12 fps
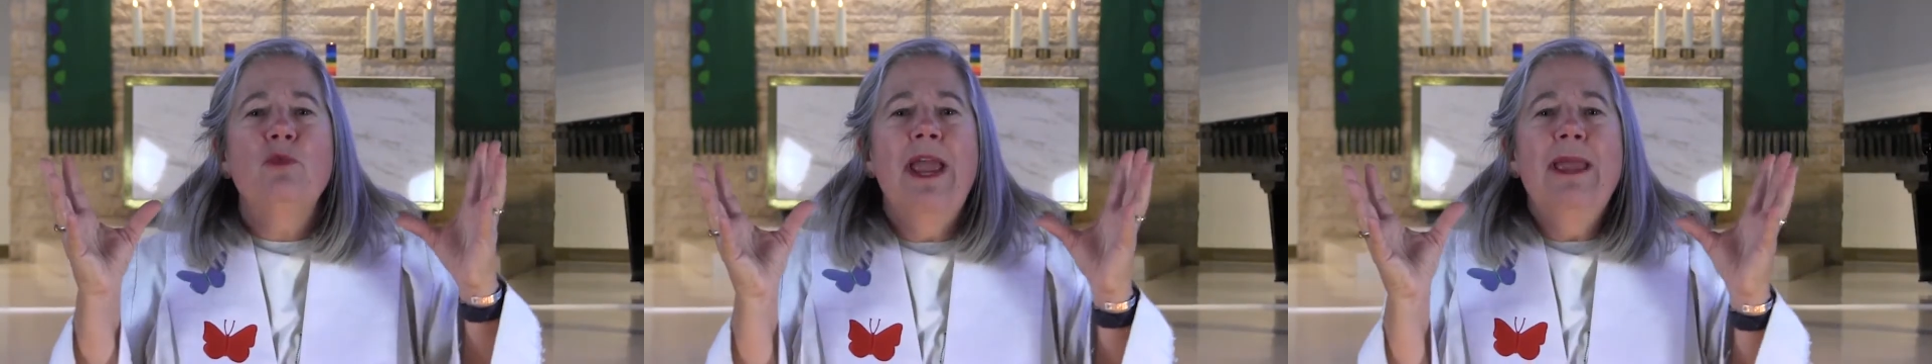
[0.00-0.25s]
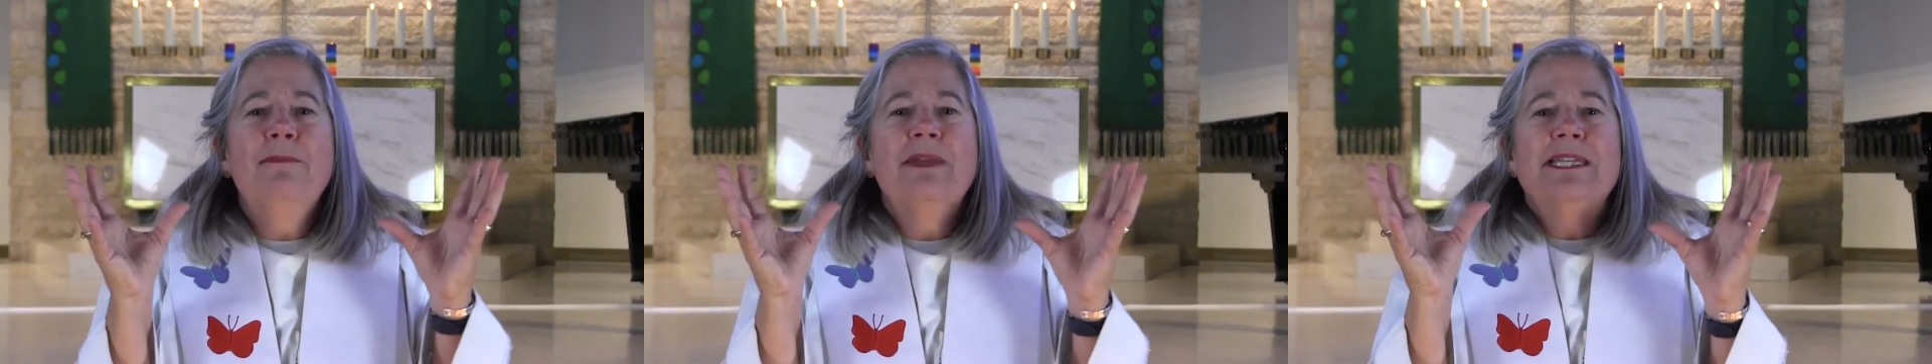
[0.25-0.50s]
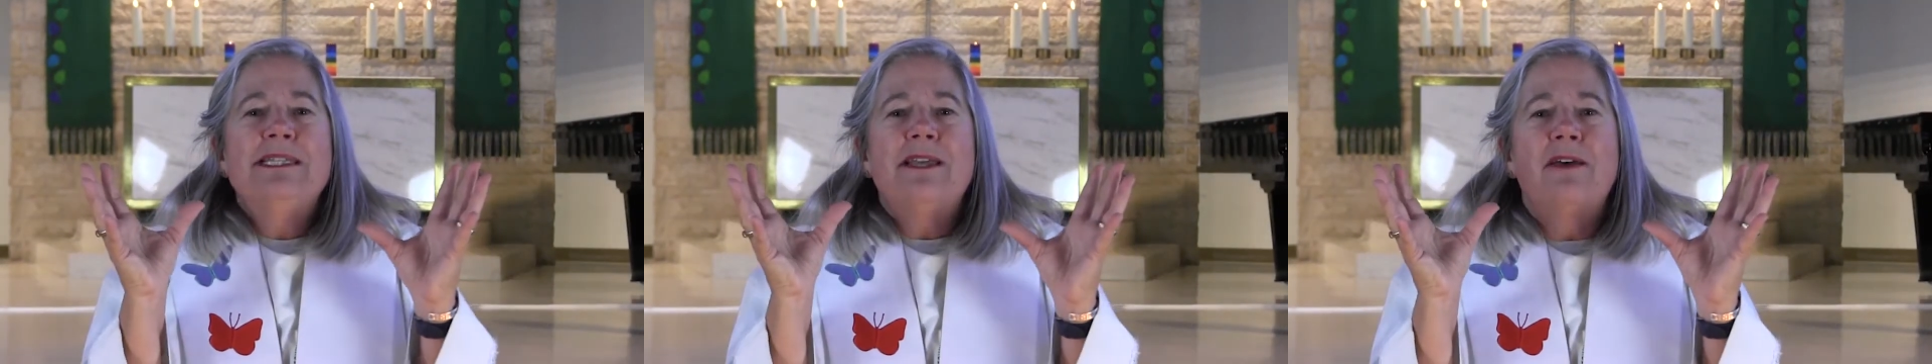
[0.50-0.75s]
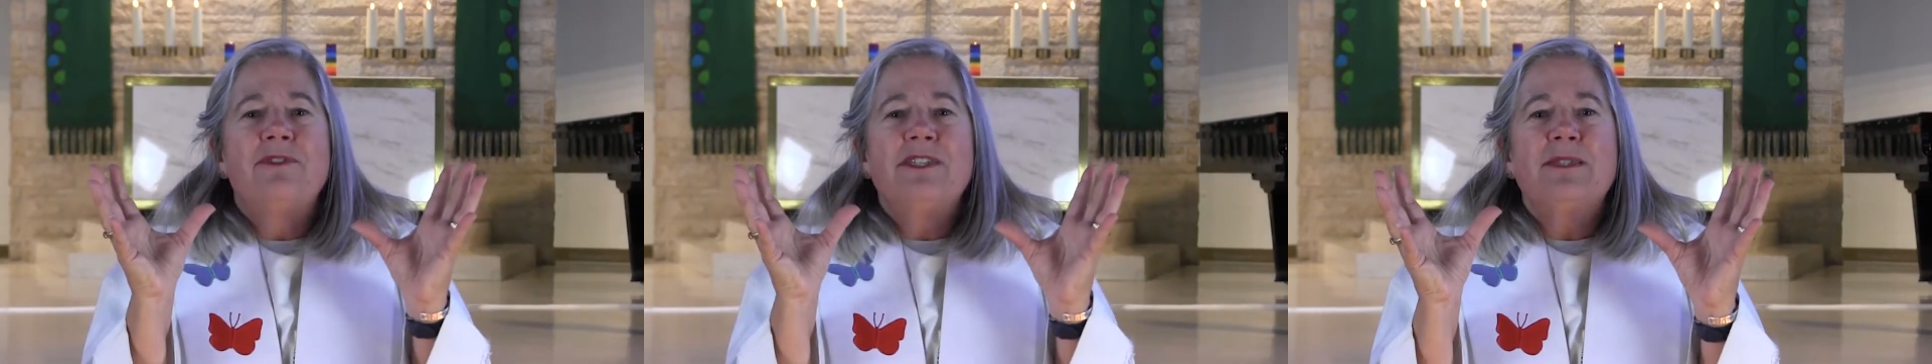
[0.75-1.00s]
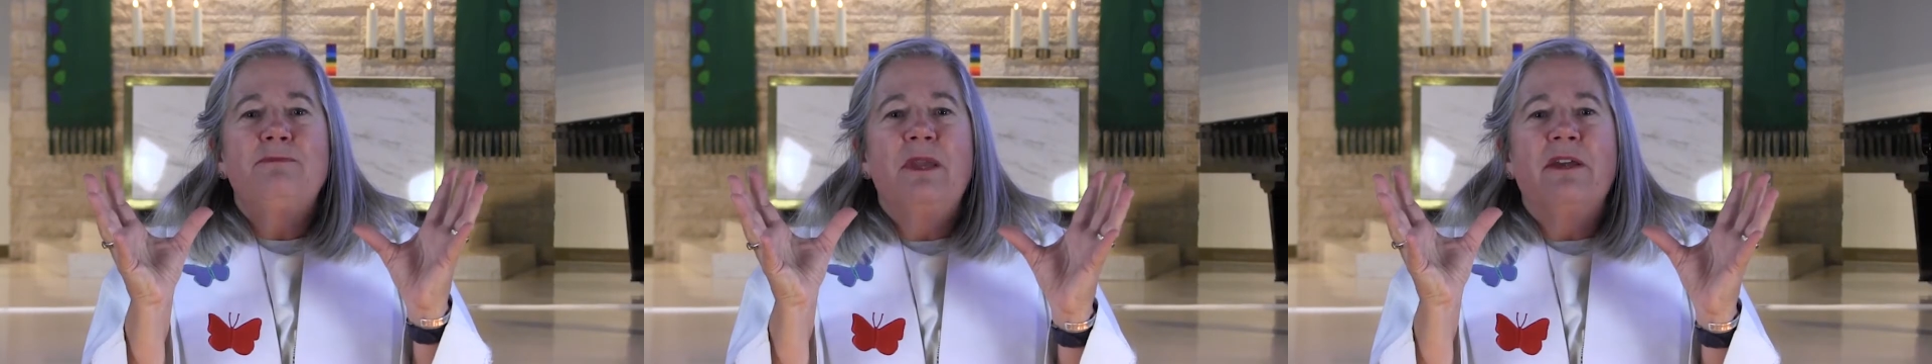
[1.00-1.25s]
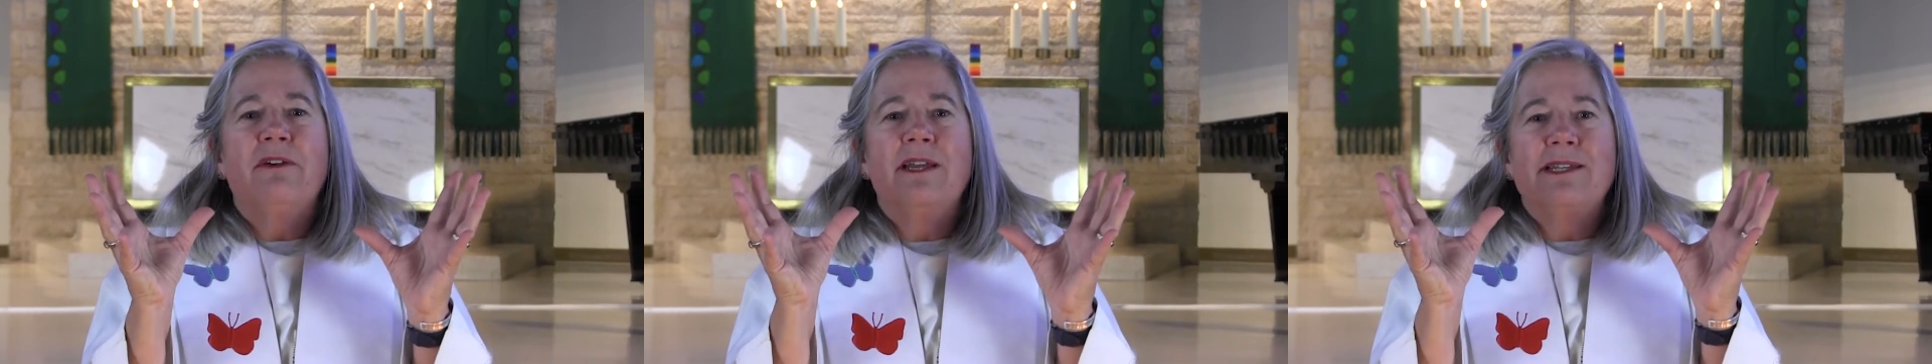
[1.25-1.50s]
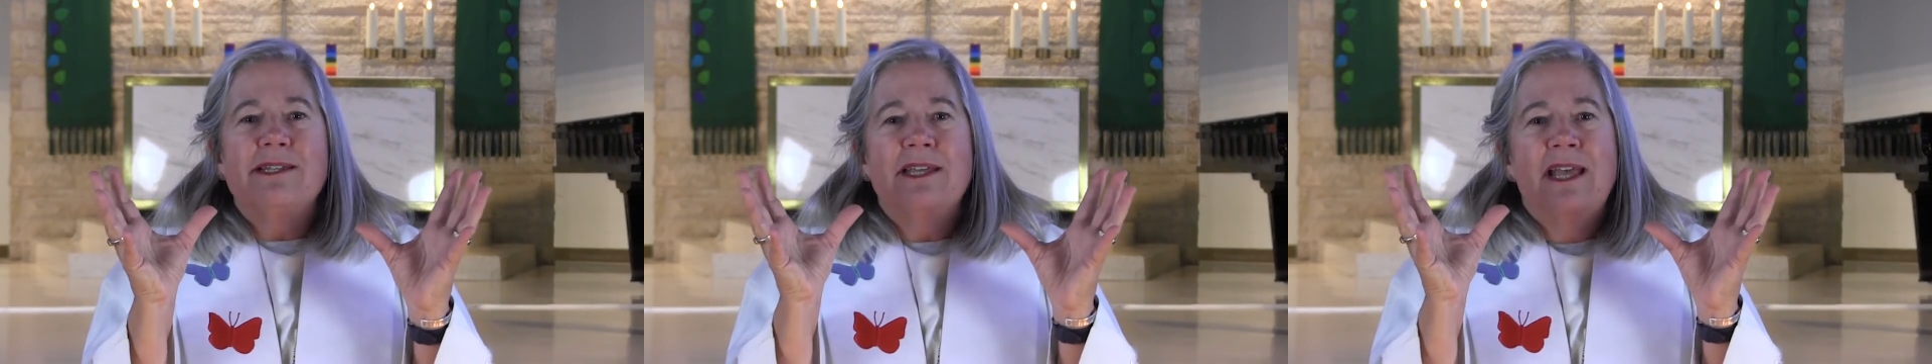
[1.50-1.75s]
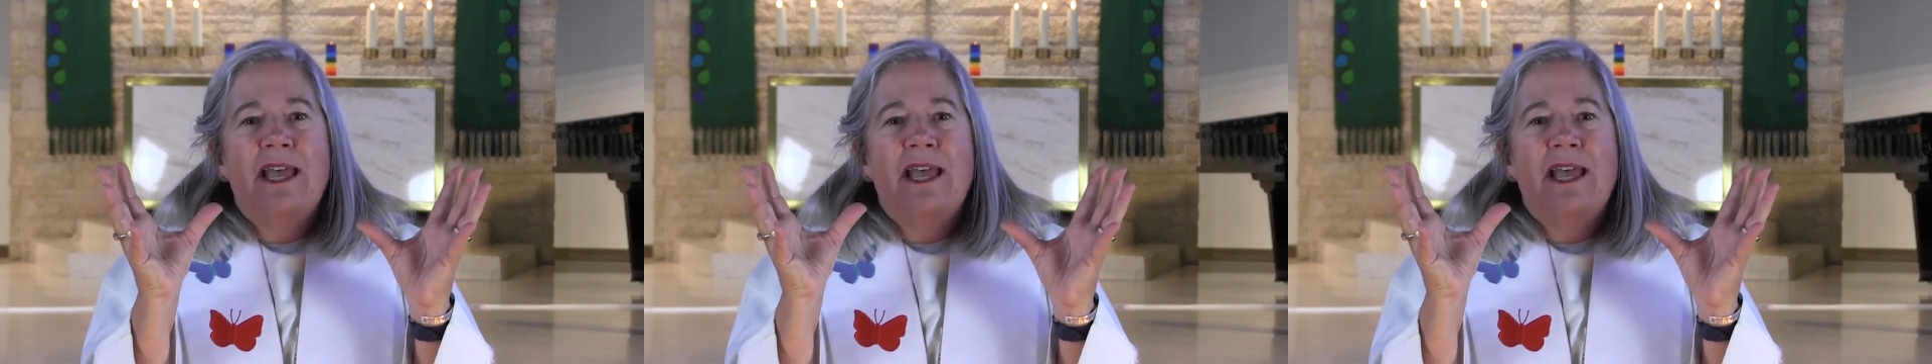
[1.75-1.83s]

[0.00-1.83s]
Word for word: raiment of spirit